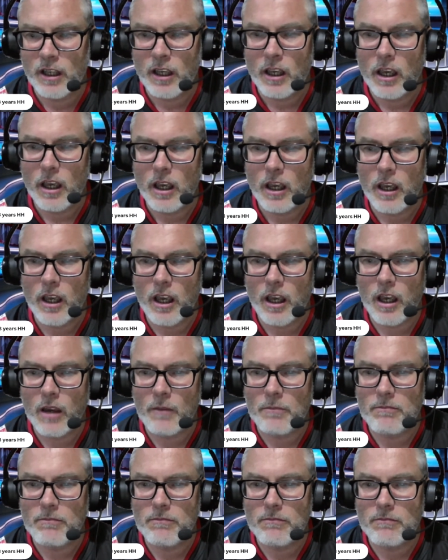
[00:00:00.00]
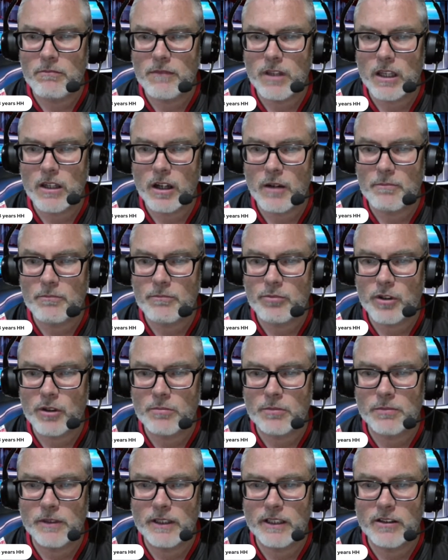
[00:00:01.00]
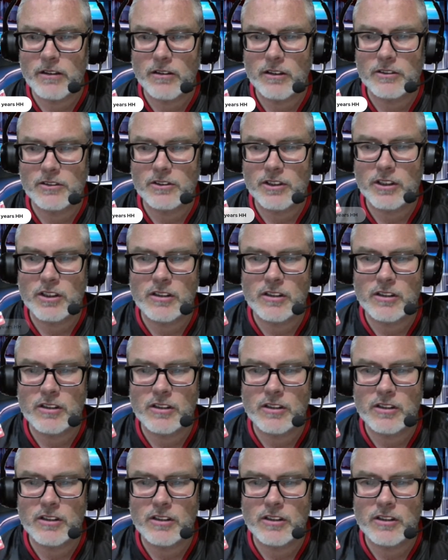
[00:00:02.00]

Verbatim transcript: Um then I'm probably going to turn